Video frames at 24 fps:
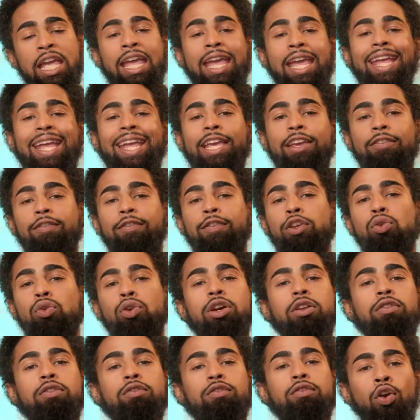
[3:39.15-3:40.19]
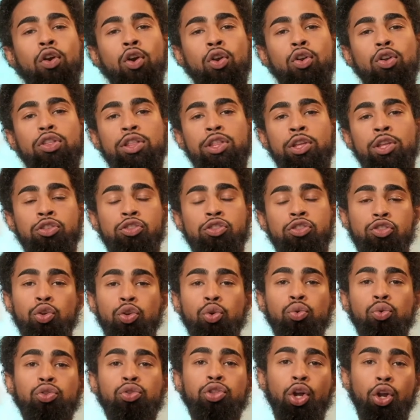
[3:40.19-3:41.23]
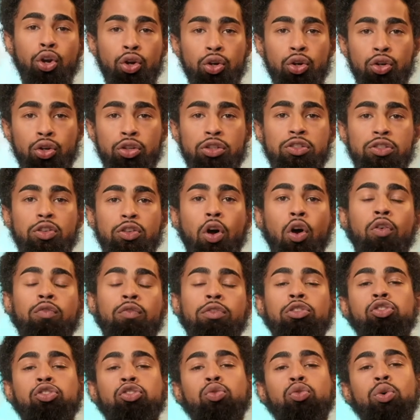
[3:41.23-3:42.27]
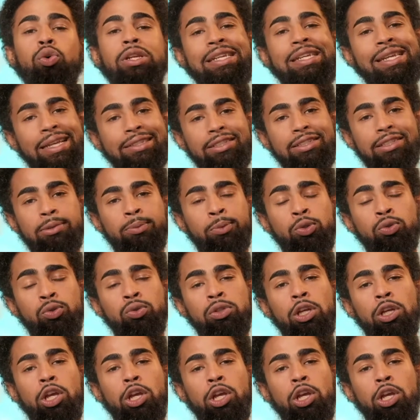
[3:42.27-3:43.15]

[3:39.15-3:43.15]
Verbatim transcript: if you convert this two thirds over to a decimal,